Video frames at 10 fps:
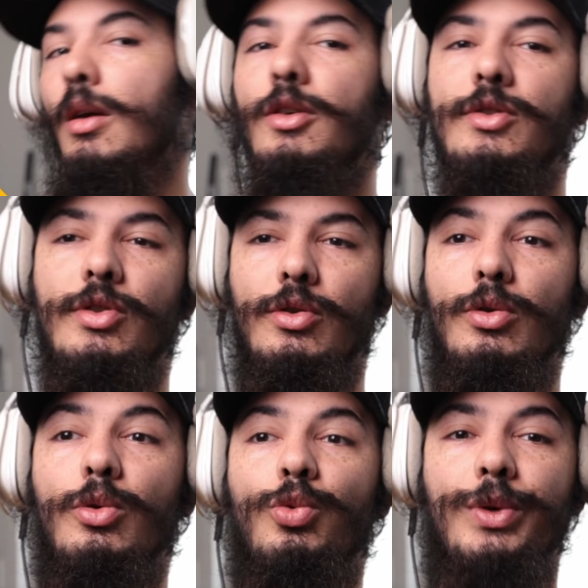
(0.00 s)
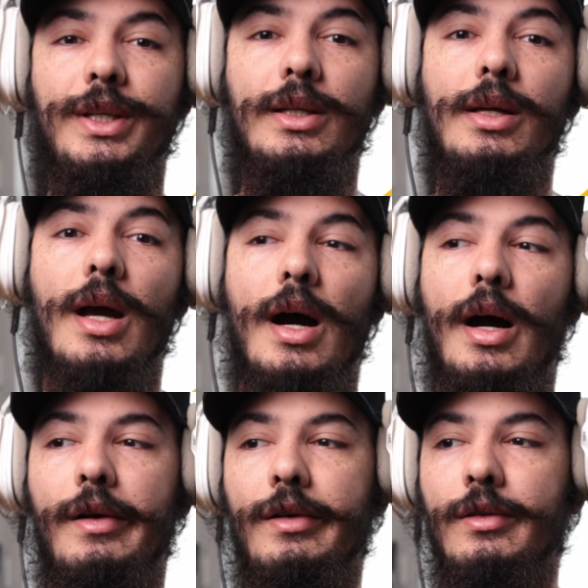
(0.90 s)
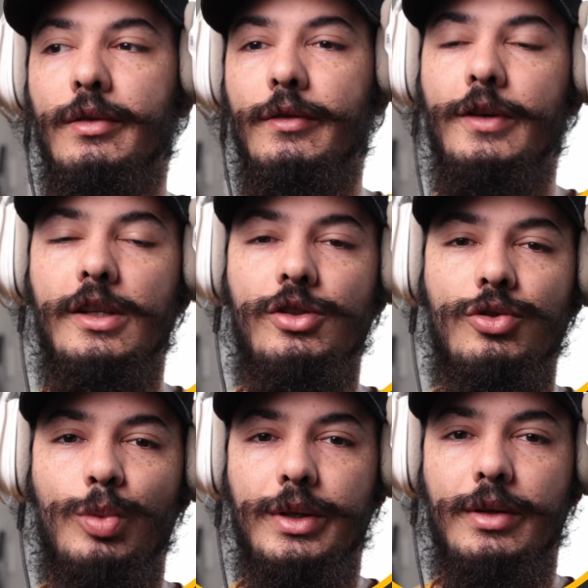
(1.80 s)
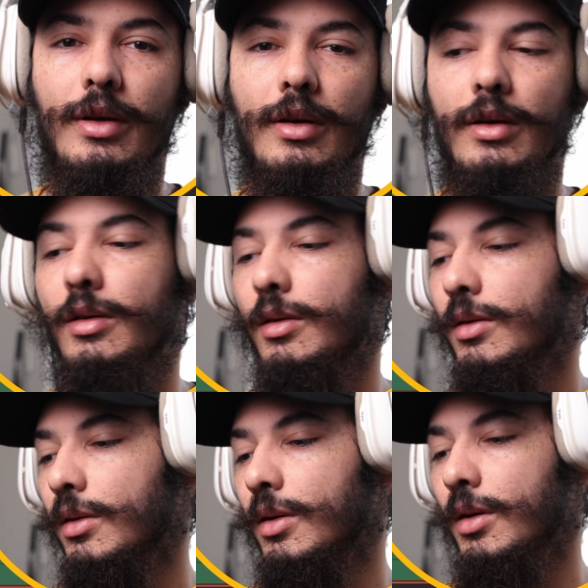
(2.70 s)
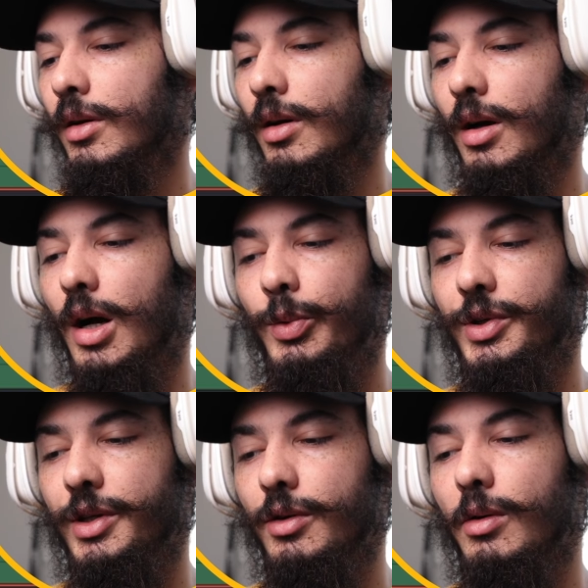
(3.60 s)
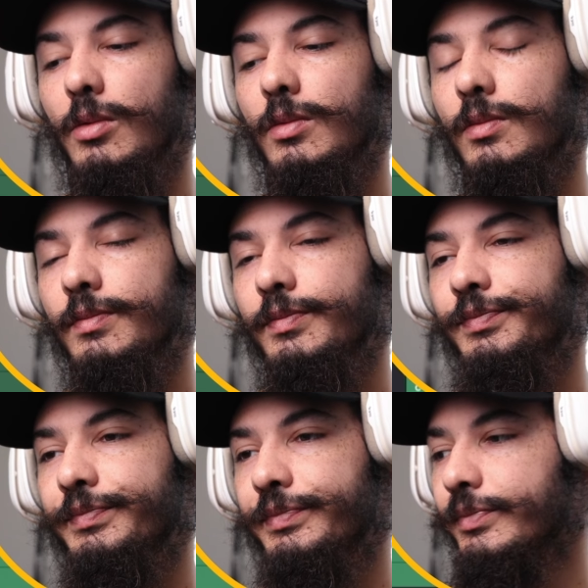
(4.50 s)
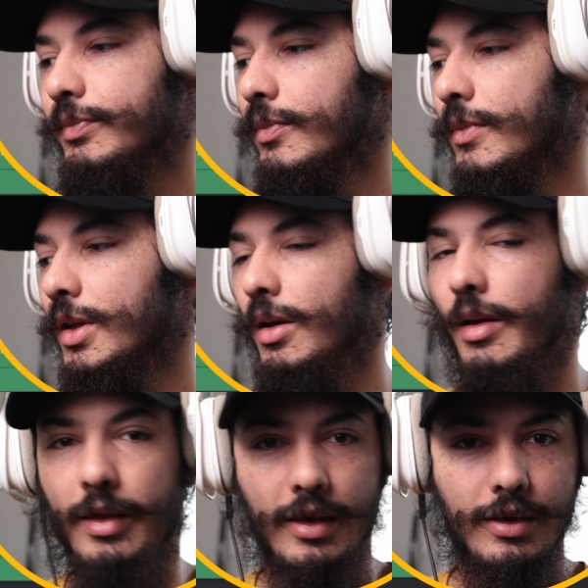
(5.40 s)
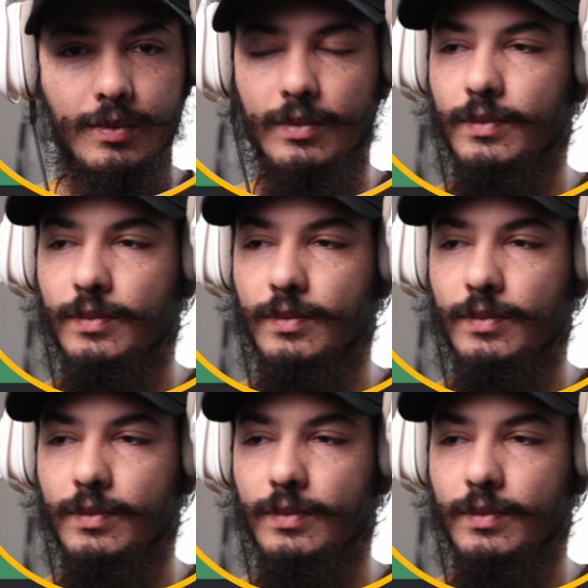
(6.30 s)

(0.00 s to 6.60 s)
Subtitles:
So we are finished with the audio thing.